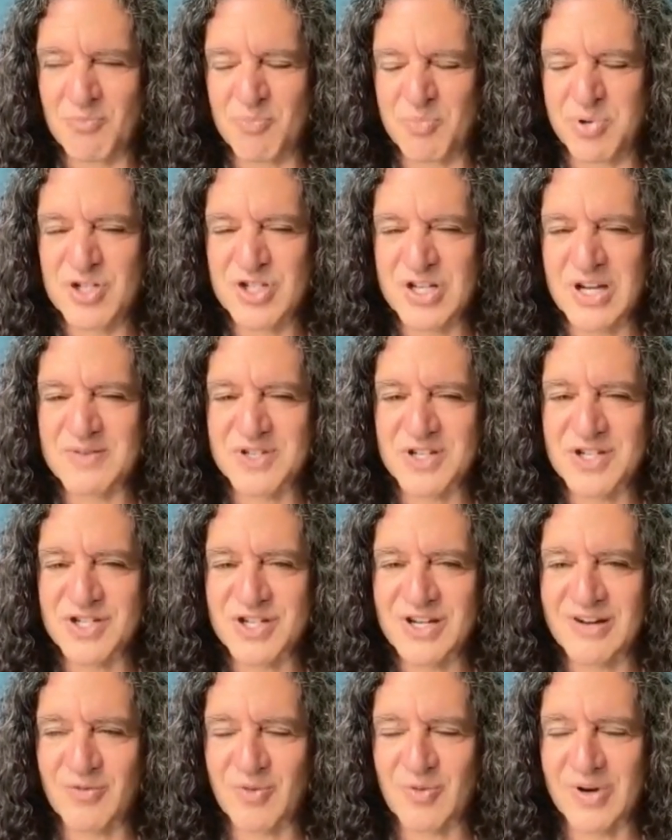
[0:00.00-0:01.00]
push comes to
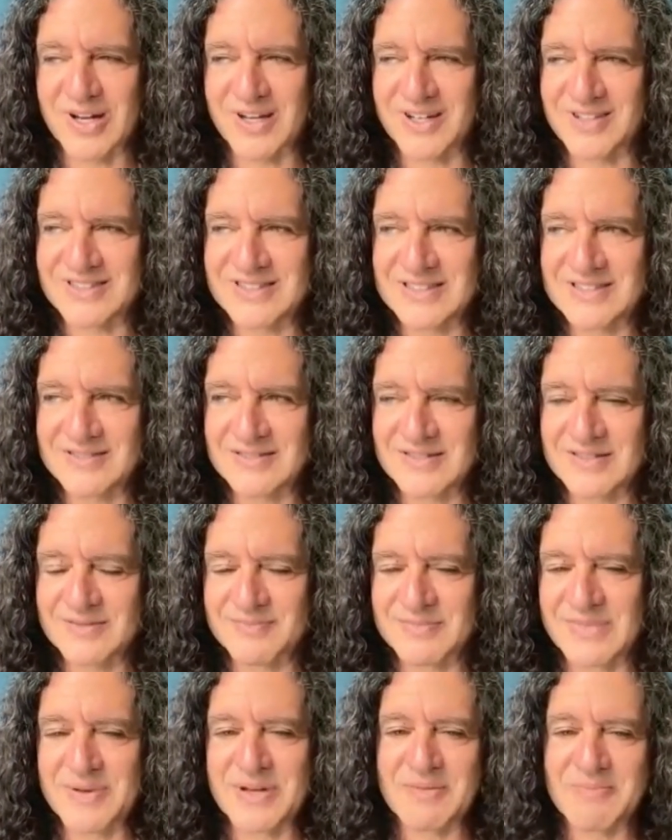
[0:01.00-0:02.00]
shove, we're going to go, oh,
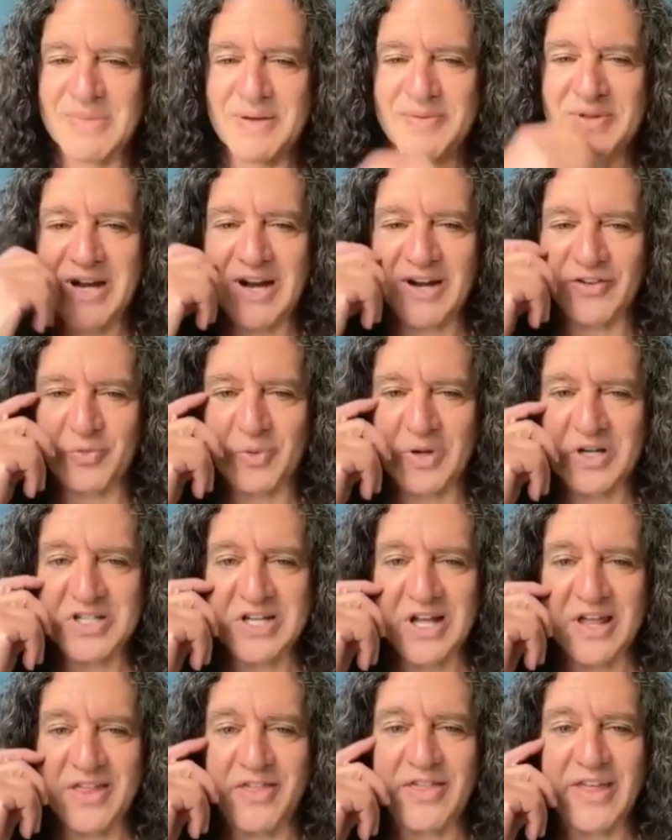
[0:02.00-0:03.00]
maybe, maybe not as much as
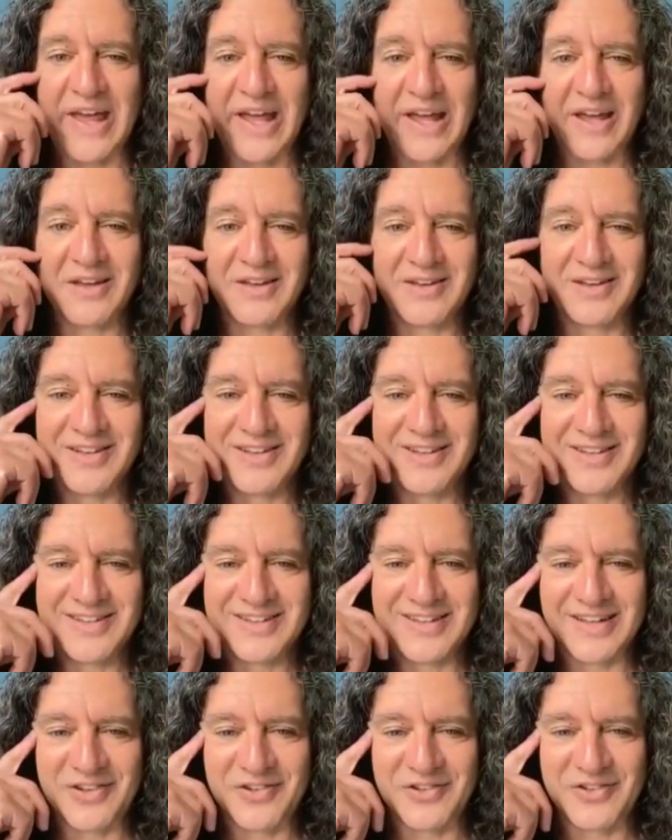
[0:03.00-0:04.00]
I think.
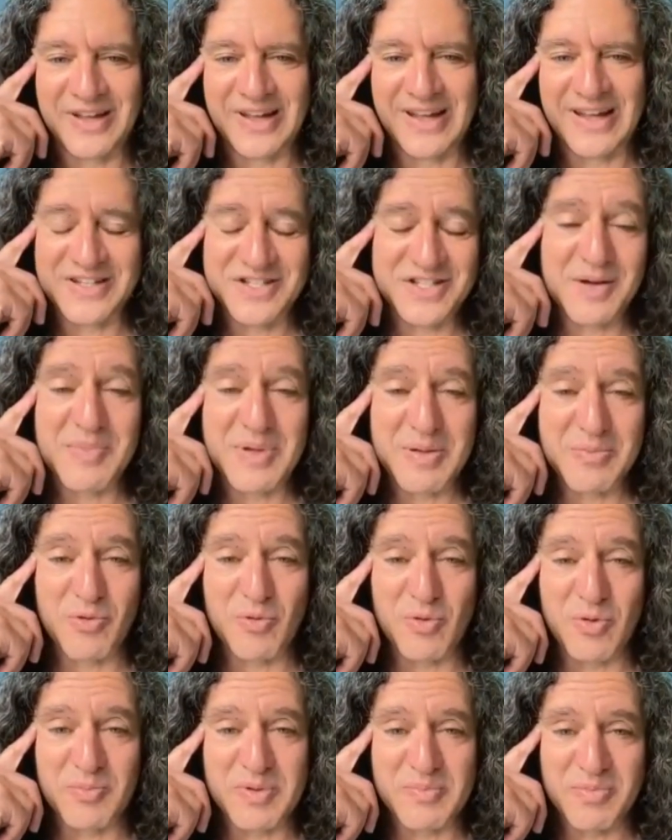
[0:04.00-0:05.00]
And, and mm-hmm. some people
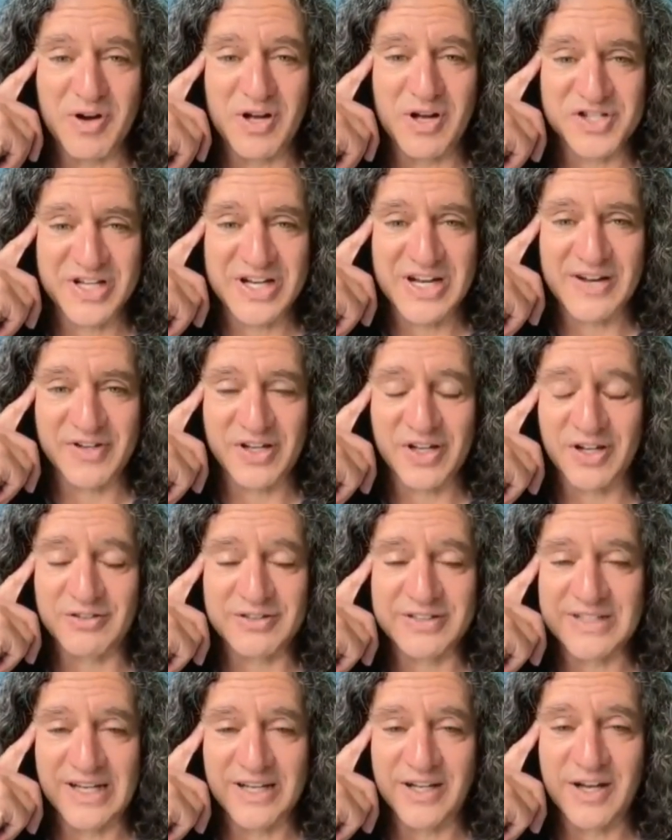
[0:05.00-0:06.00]
will be ballsy enough to go,
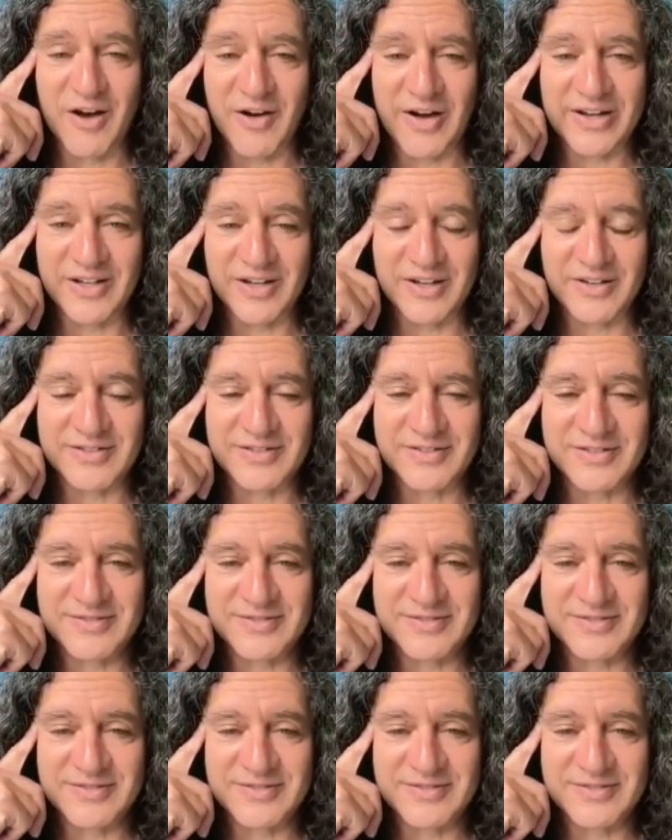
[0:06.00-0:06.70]
yeah, no, I don't.